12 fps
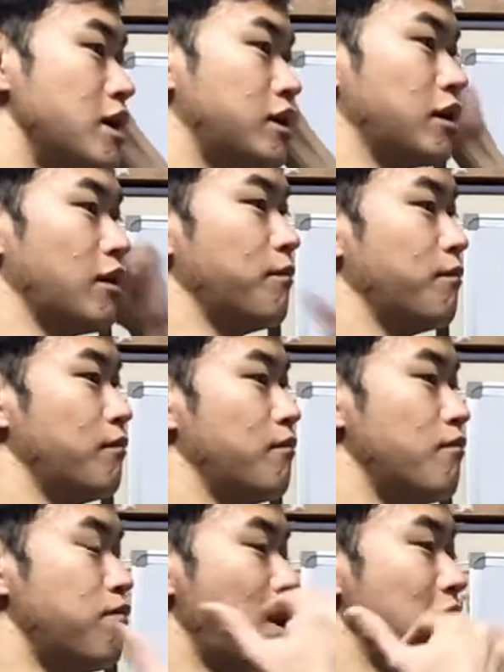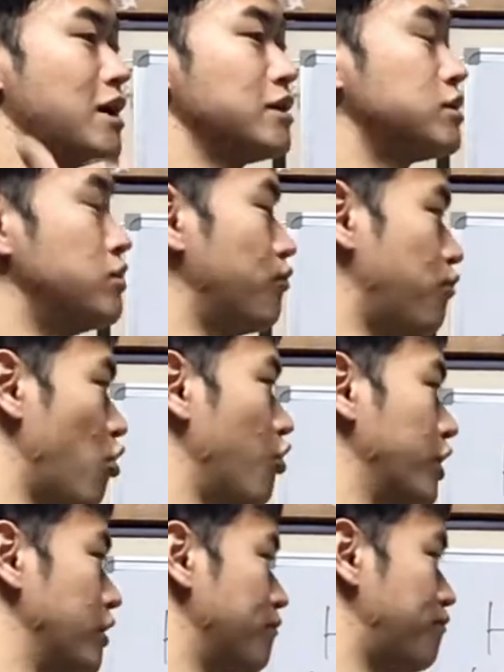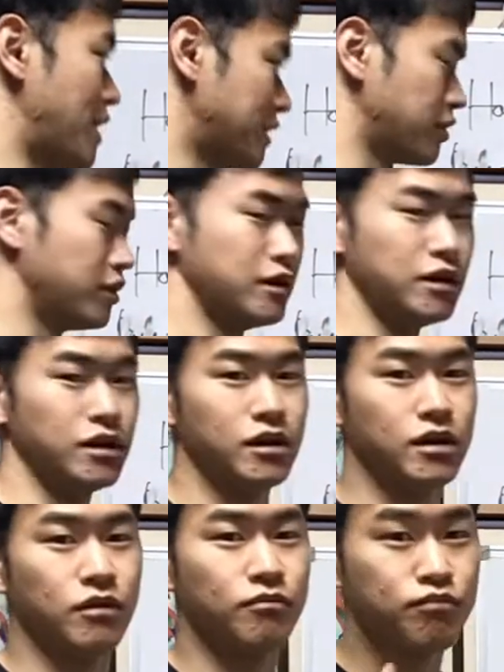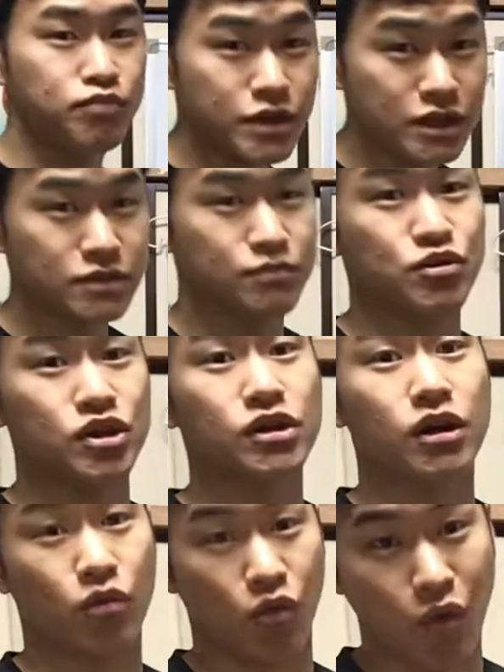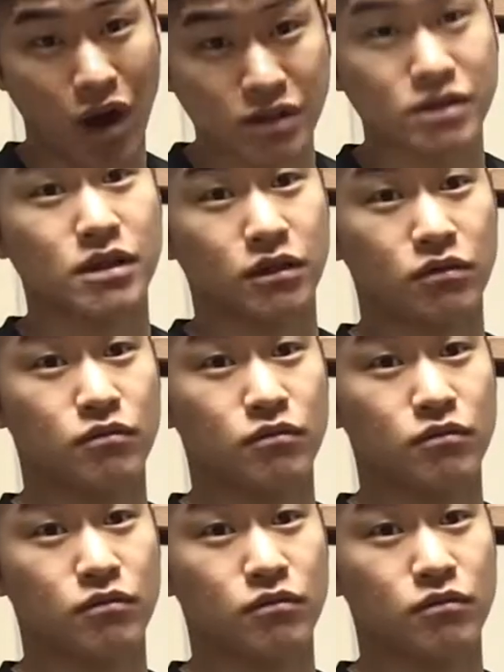a balanced body. But please be careful one thing.